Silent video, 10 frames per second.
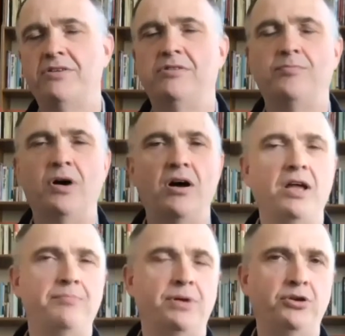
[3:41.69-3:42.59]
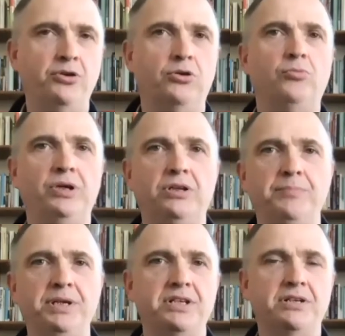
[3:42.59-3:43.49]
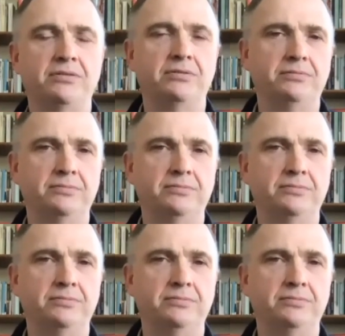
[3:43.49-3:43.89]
"Not my, but your will be done."